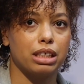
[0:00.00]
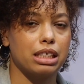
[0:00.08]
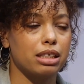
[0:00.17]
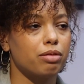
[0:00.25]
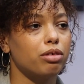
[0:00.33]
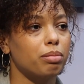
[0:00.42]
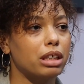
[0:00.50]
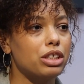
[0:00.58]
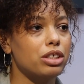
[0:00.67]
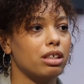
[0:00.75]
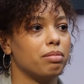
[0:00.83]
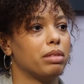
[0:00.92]

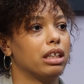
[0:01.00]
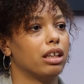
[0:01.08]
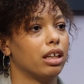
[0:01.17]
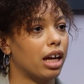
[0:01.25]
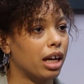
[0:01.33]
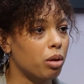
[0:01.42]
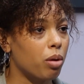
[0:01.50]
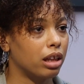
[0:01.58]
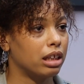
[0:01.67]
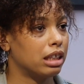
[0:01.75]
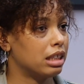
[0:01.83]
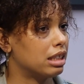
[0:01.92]
disinformation and making
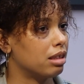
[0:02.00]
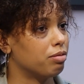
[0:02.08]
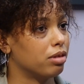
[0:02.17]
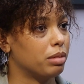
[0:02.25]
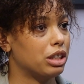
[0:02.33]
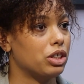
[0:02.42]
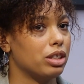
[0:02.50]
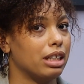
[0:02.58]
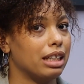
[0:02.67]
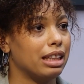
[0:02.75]
high-quality disinformation.